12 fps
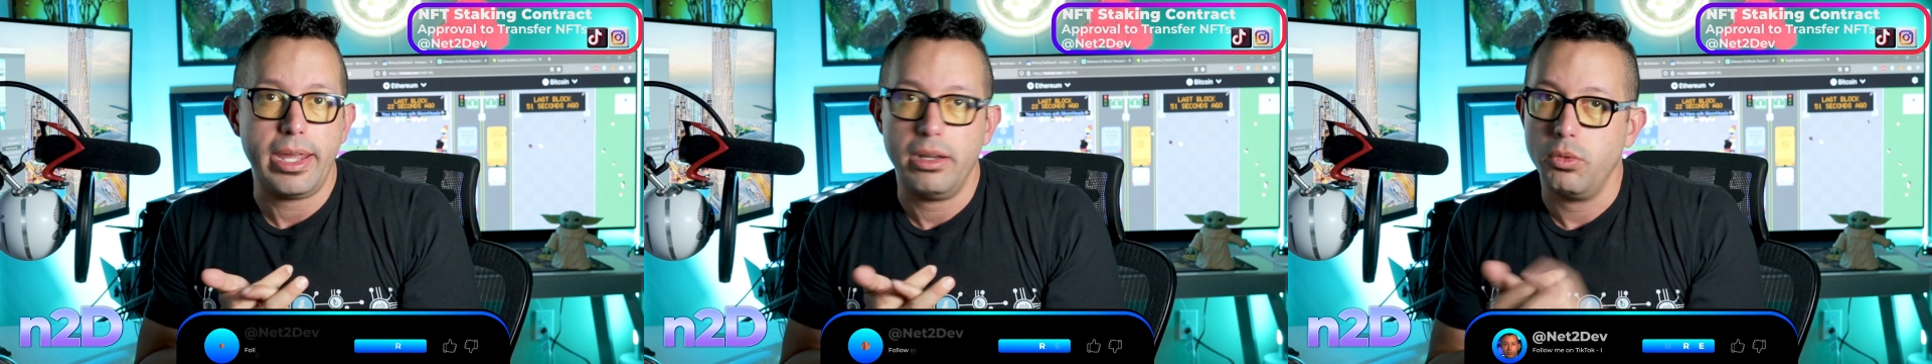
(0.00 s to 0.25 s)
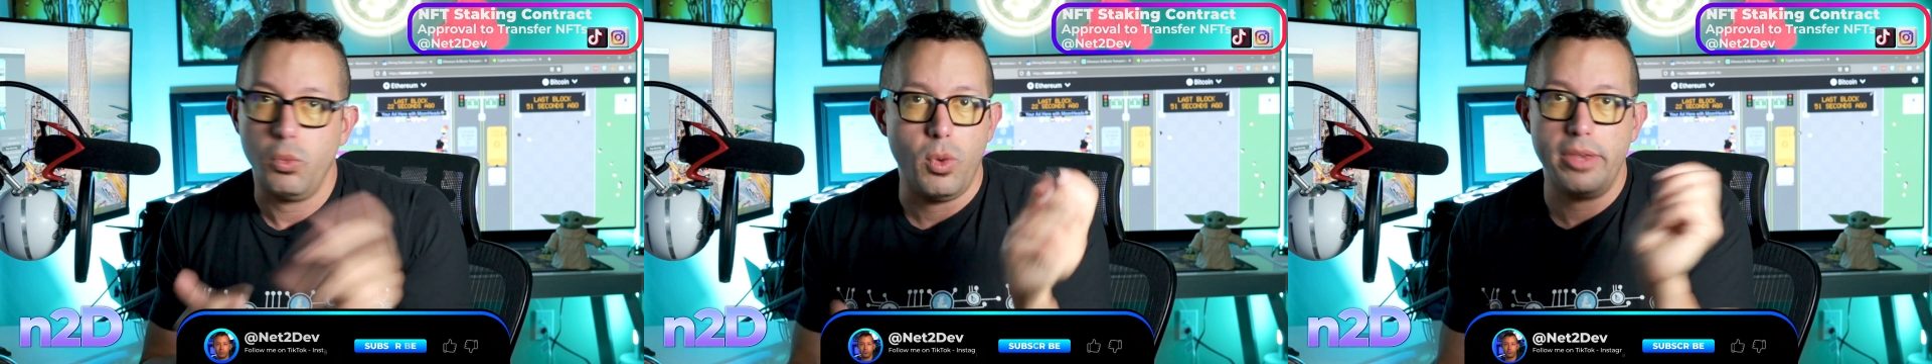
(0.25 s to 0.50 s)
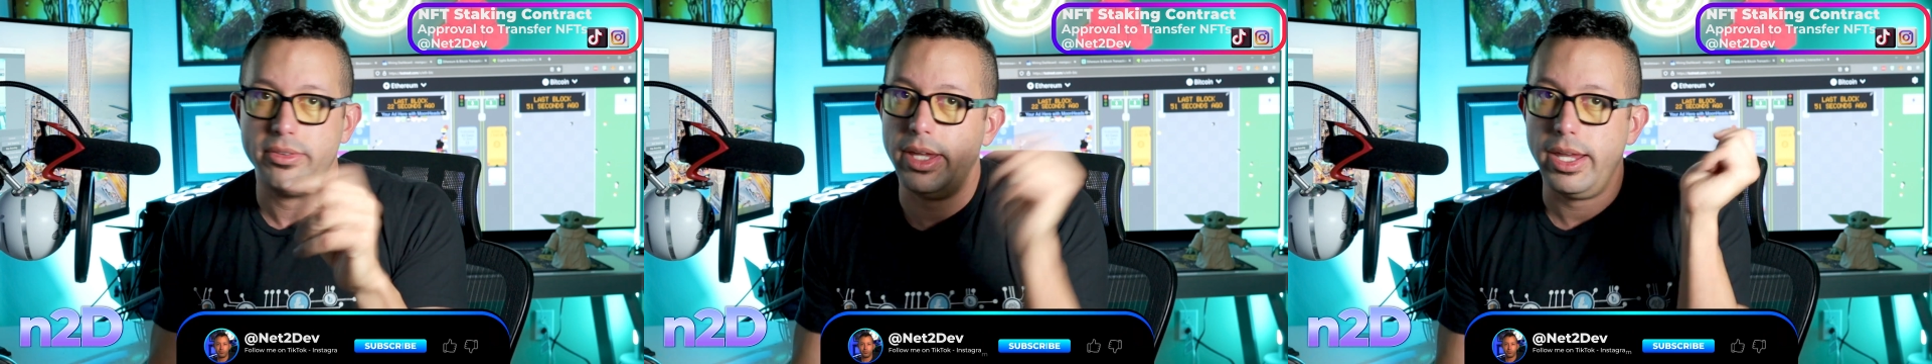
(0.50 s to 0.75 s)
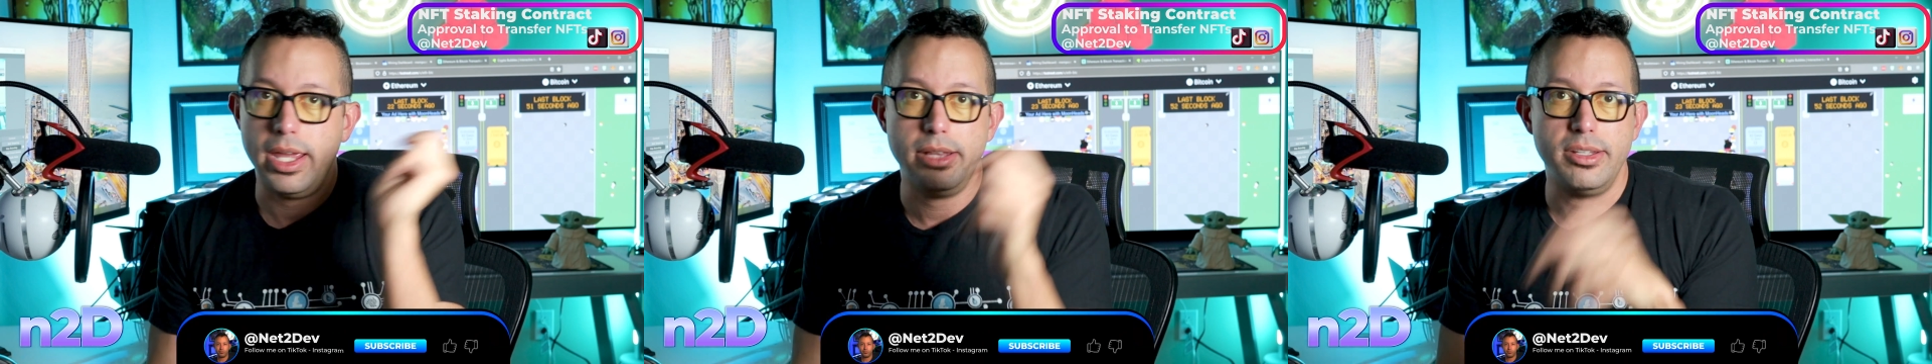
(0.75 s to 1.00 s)
Once they
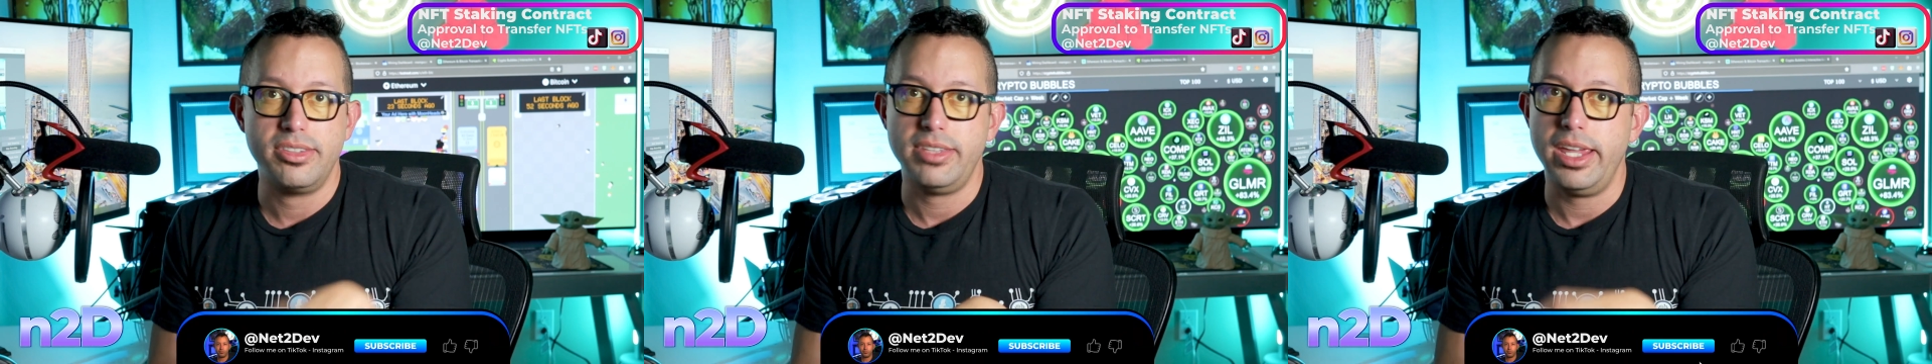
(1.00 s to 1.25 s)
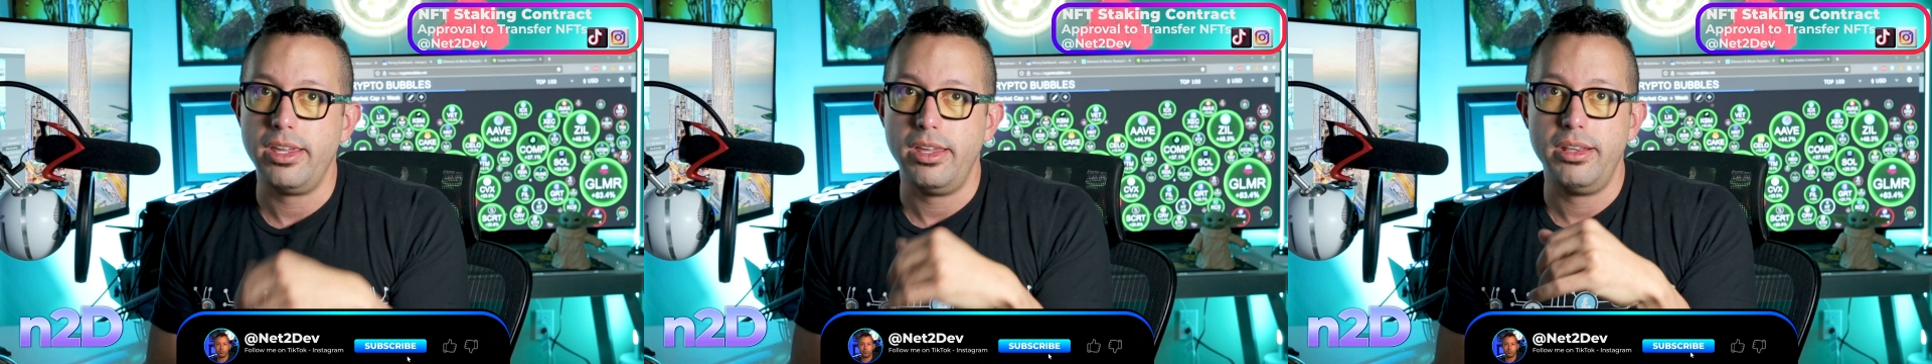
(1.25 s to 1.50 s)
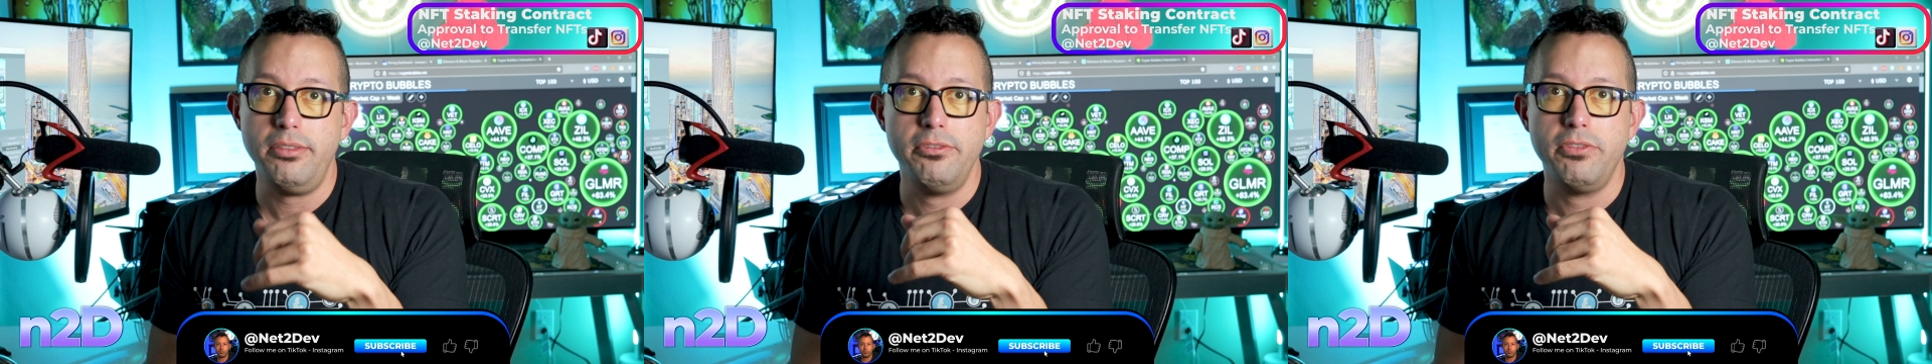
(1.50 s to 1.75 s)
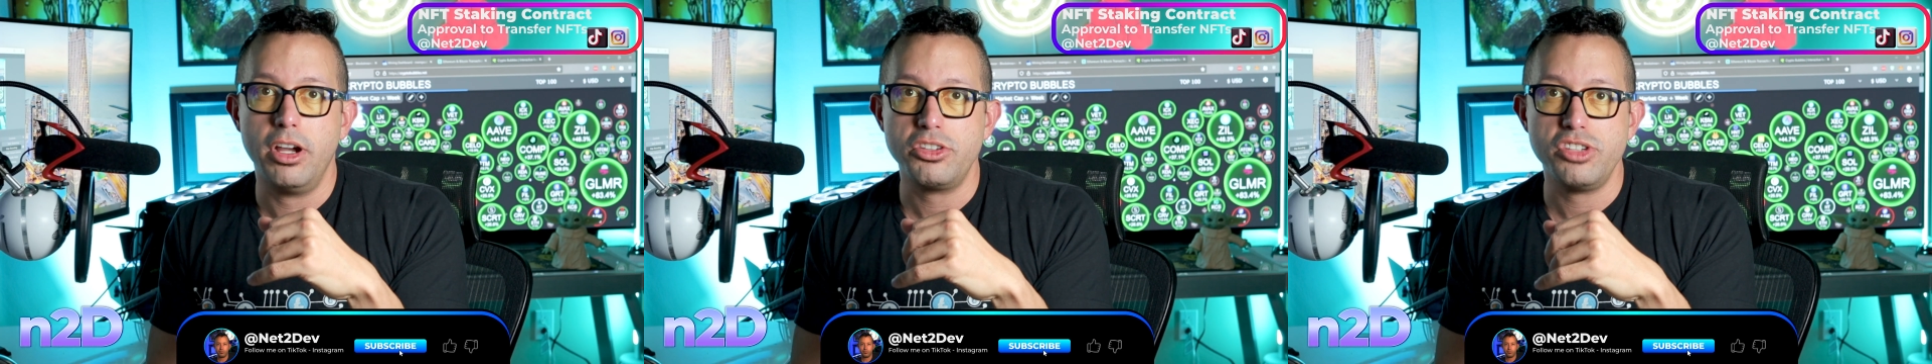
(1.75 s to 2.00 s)
hit the staking
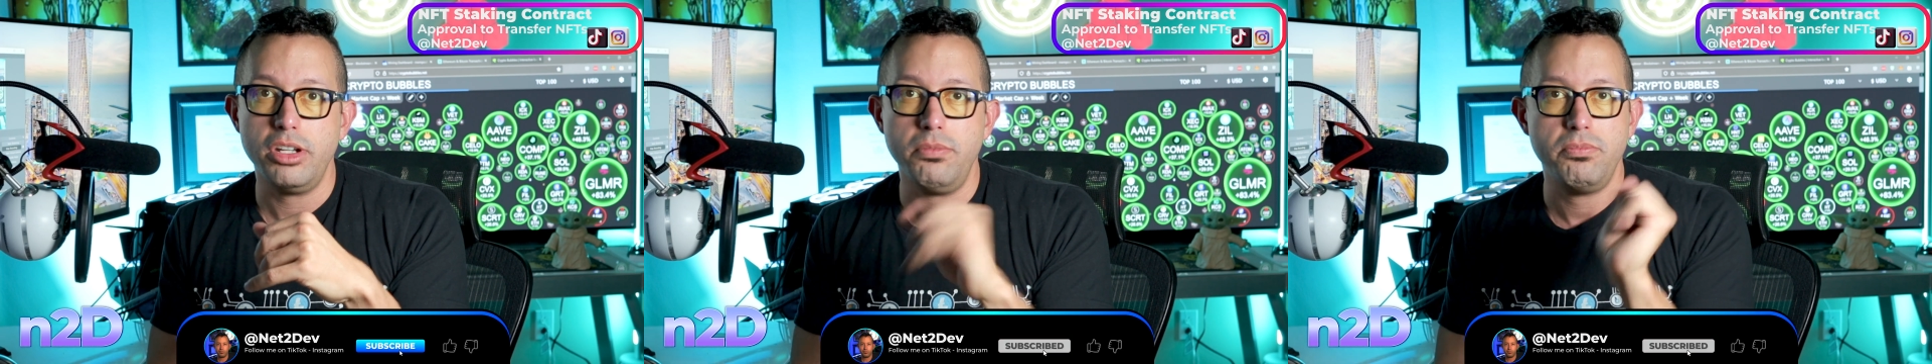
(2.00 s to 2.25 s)
function,